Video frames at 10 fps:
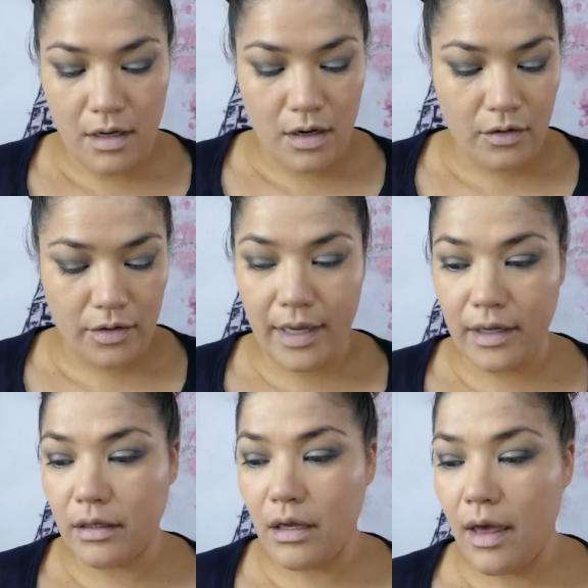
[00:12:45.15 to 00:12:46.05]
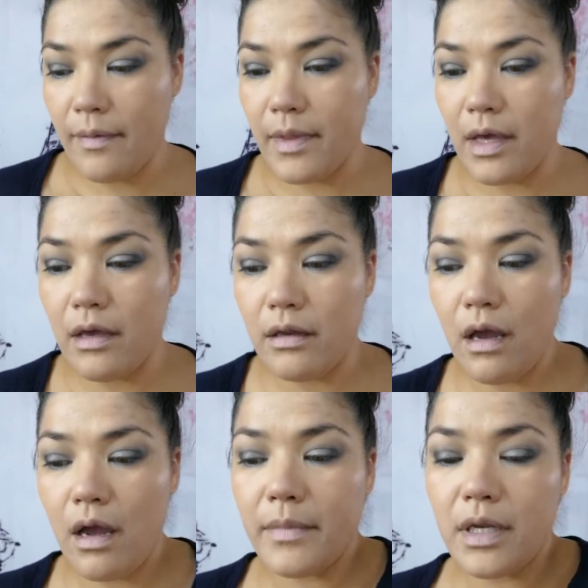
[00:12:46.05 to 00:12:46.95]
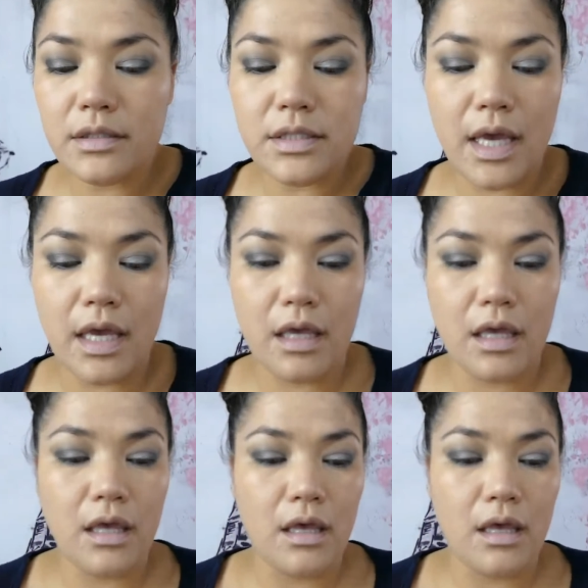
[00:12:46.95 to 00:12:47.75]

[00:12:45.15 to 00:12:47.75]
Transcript: Okay, and then I'm gonna take